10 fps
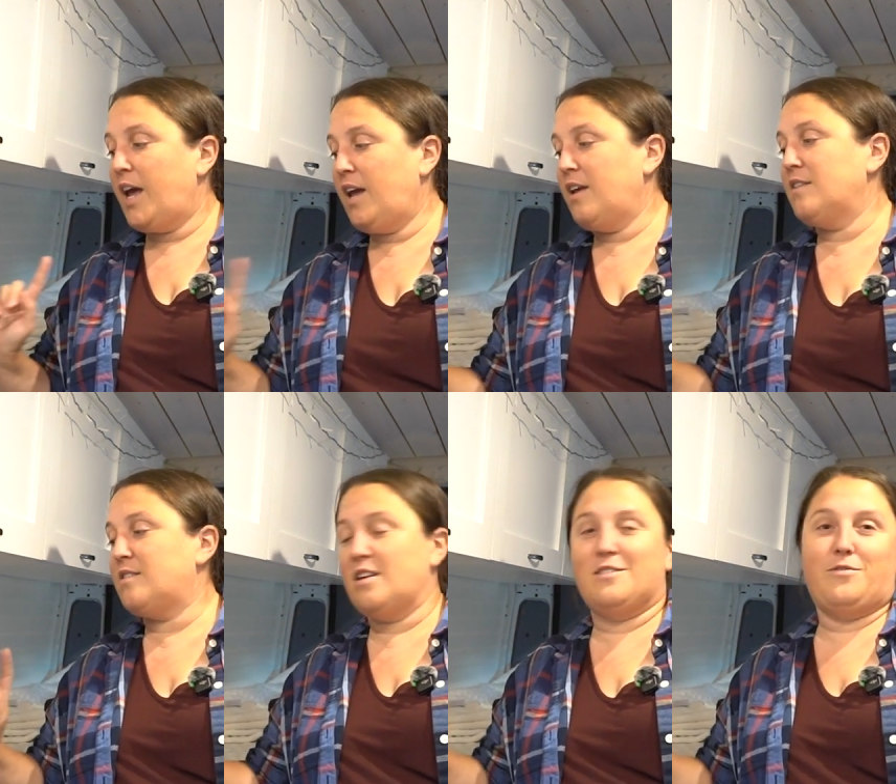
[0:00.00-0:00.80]
is
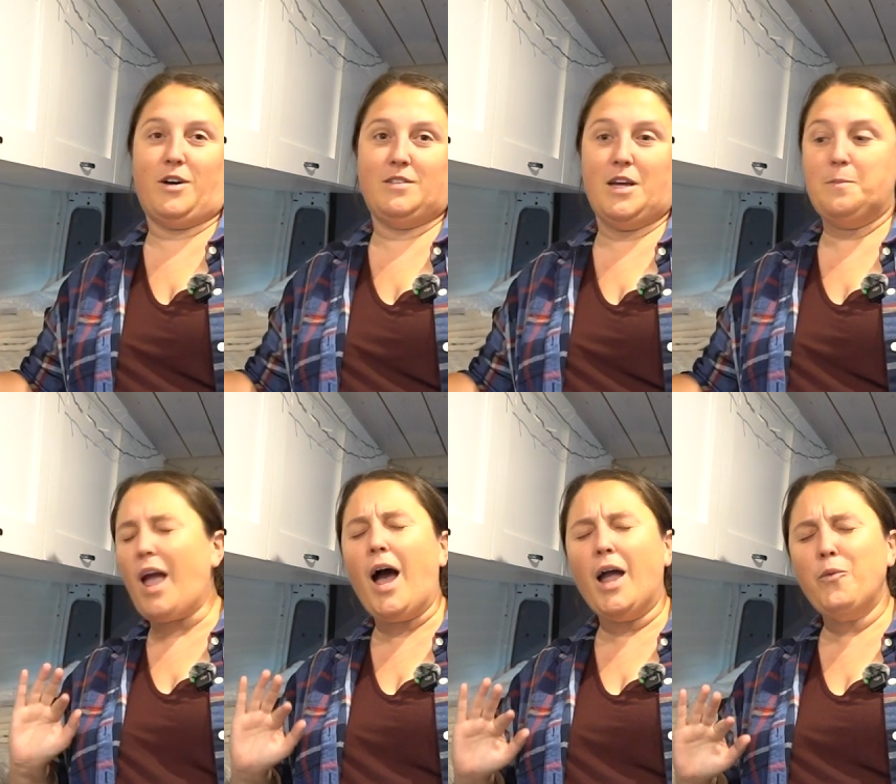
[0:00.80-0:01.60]
this faucet.
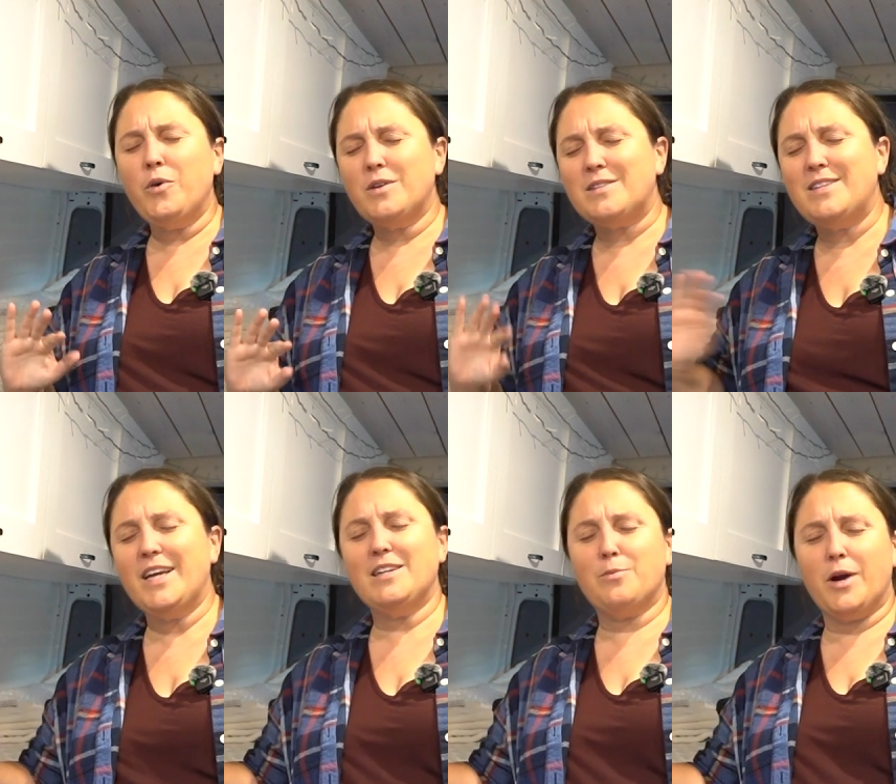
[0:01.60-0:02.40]
I will sing
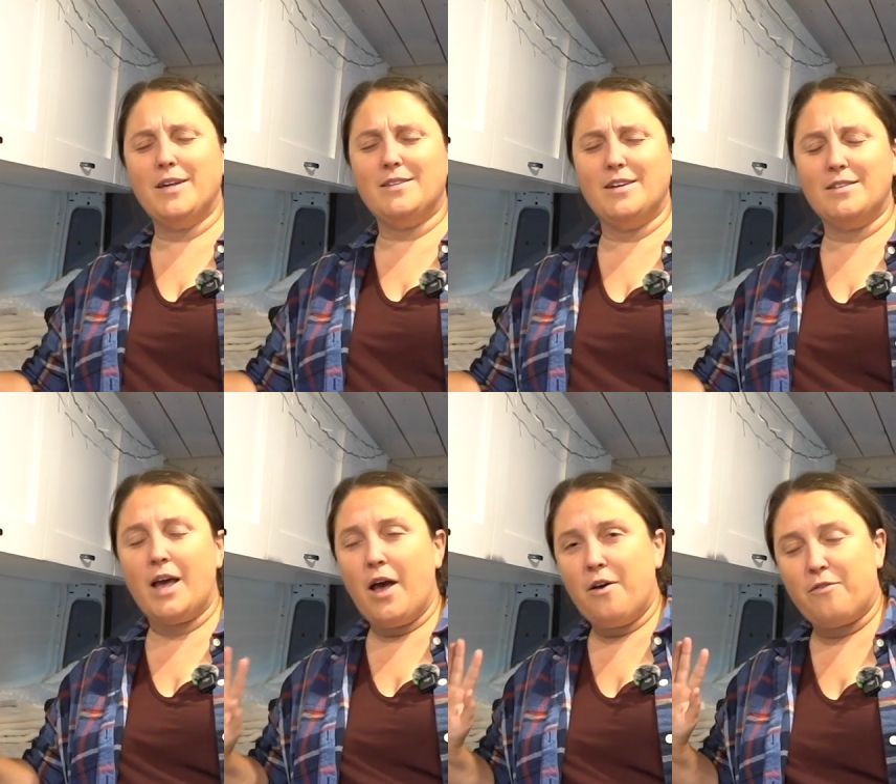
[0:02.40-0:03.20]
its praises
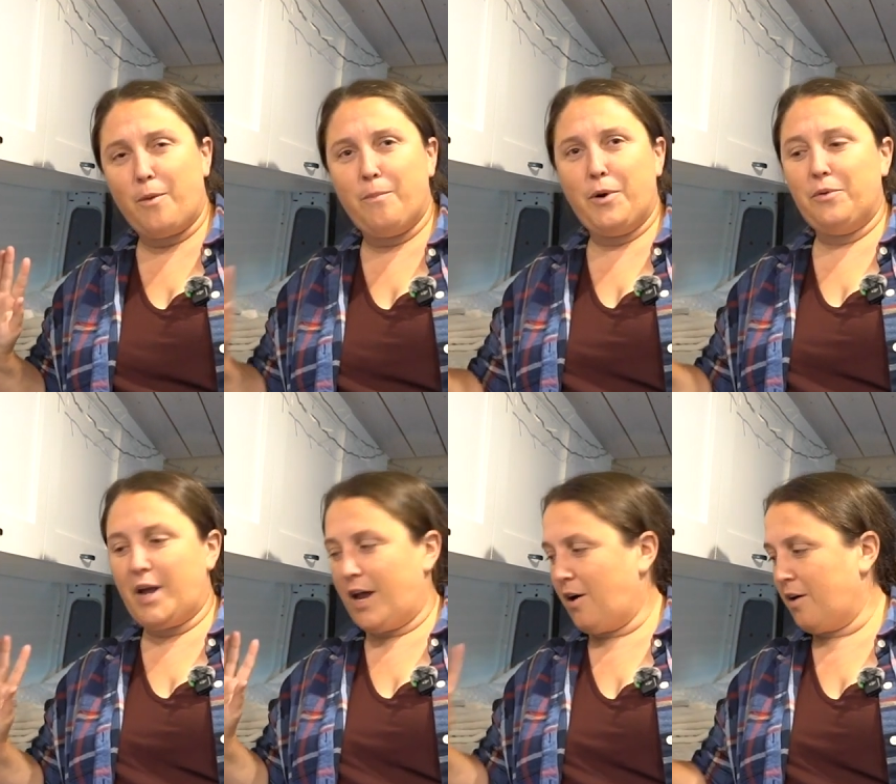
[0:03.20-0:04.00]
for boat
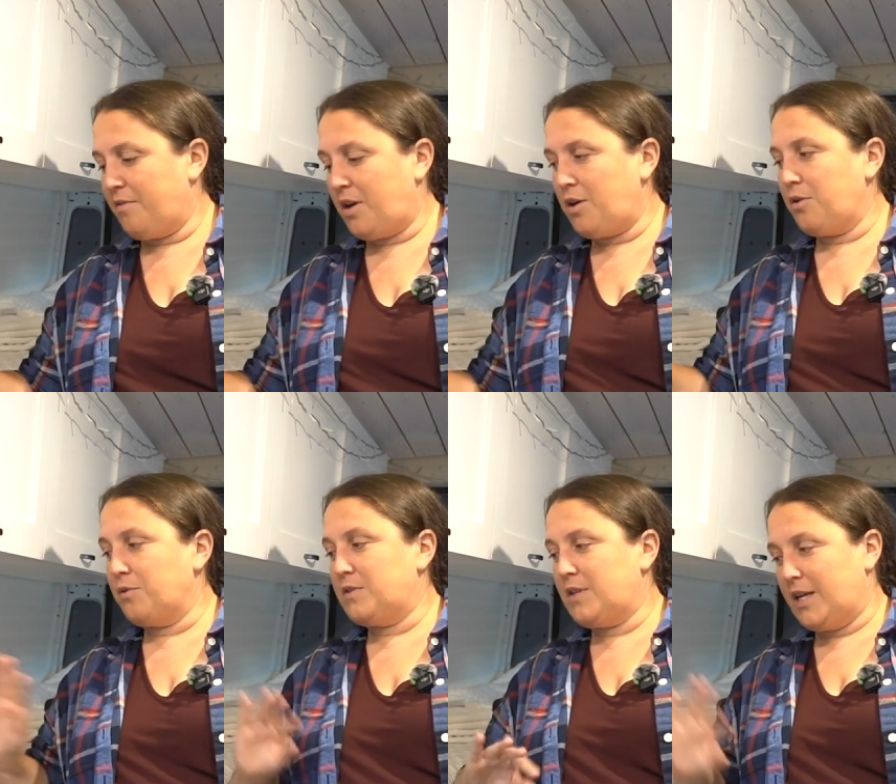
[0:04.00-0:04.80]
and RV
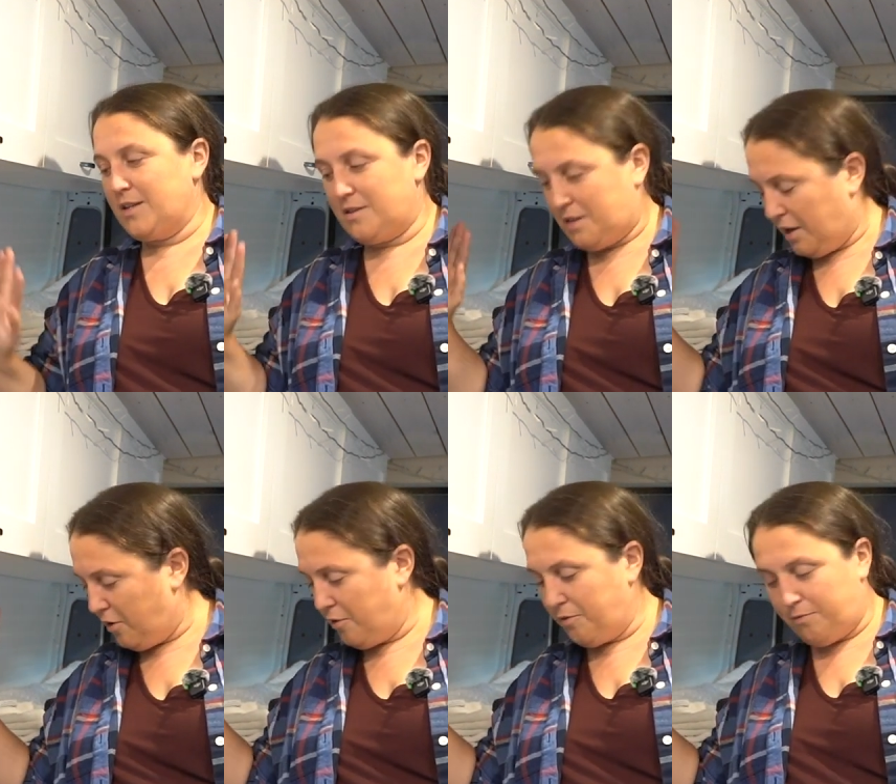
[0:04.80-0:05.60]
use
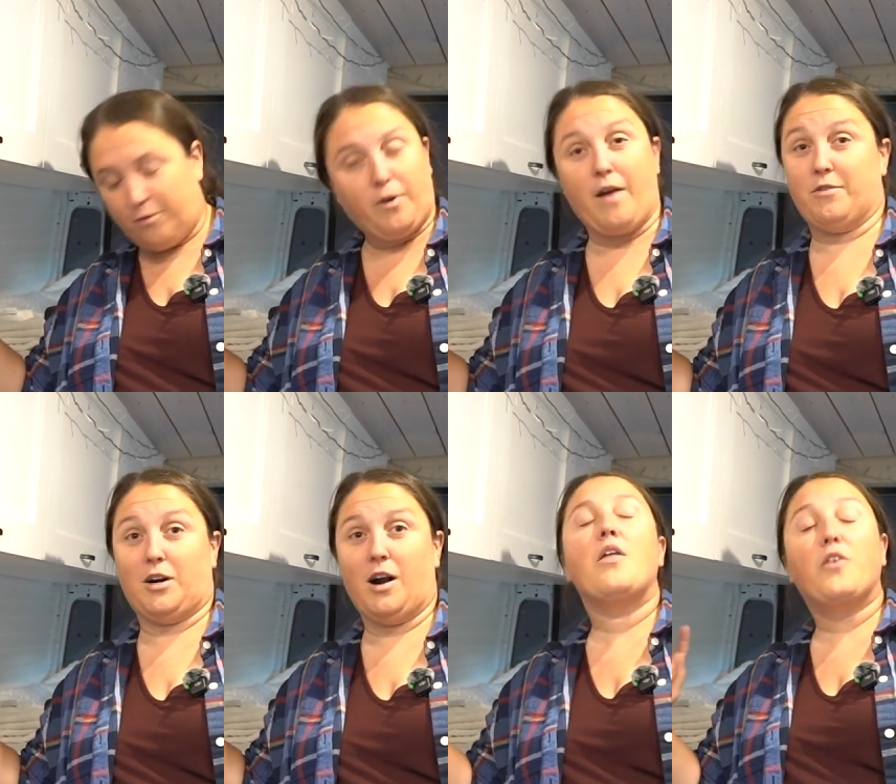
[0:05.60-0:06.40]
until
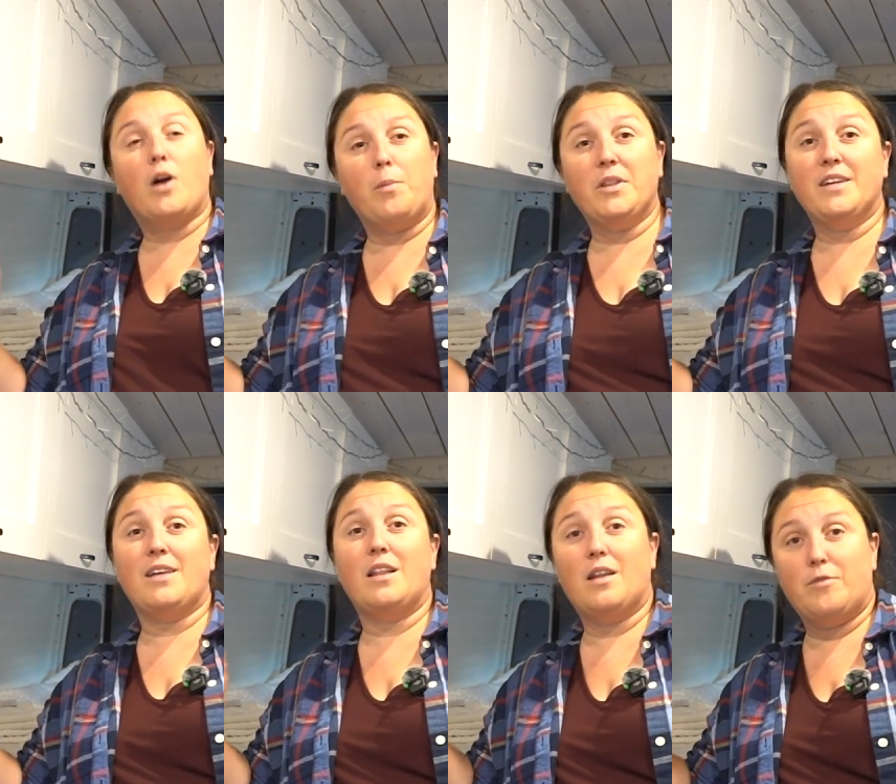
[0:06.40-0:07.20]
forever. There are a couple things
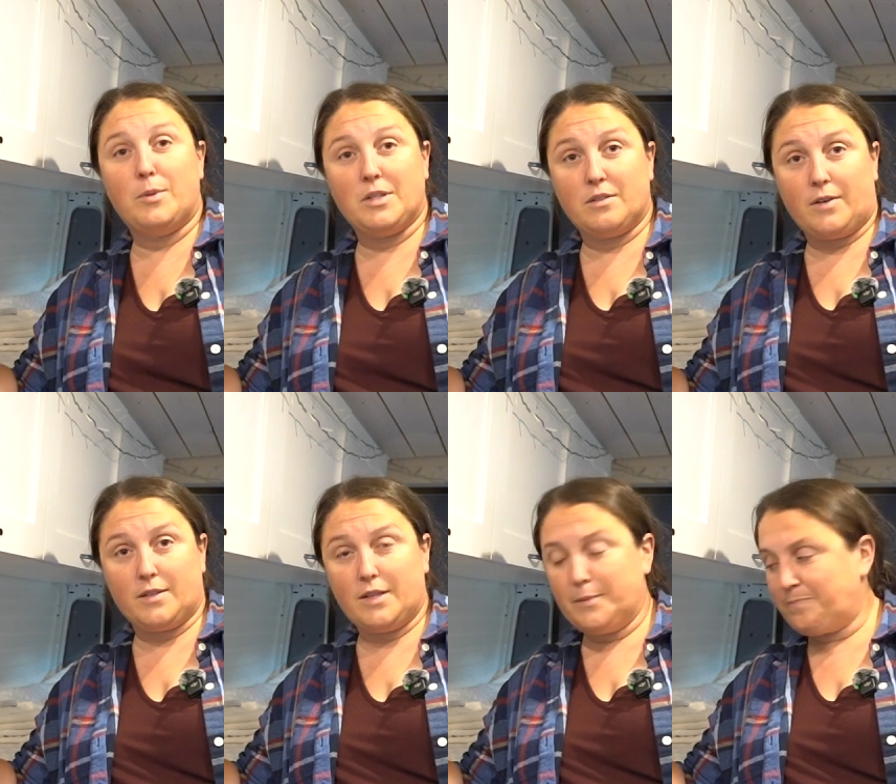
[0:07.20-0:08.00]
I love about this
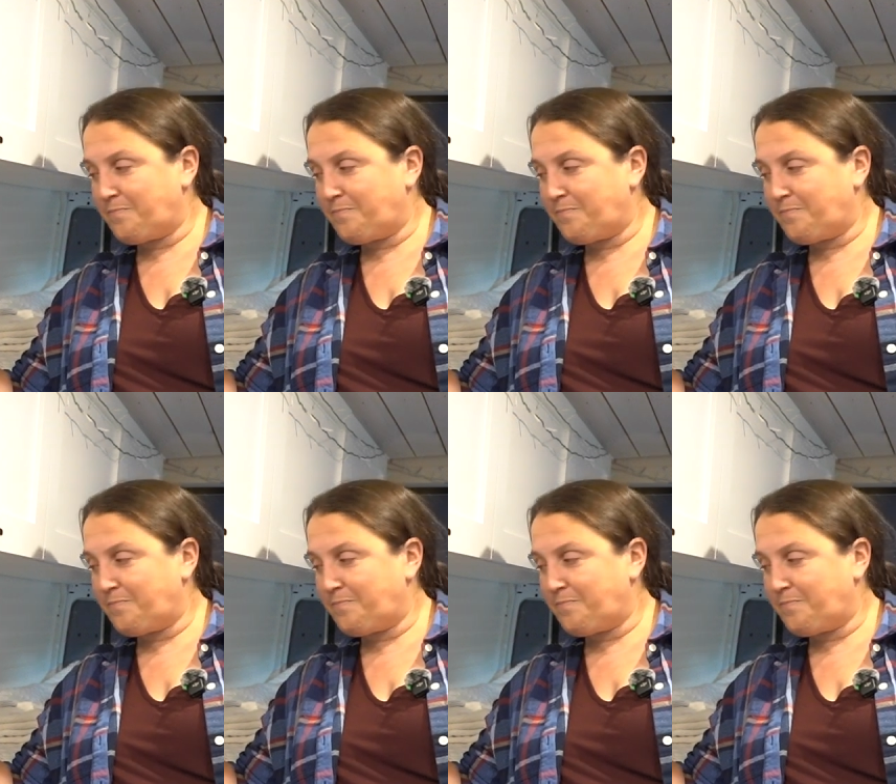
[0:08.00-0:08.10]
faucet.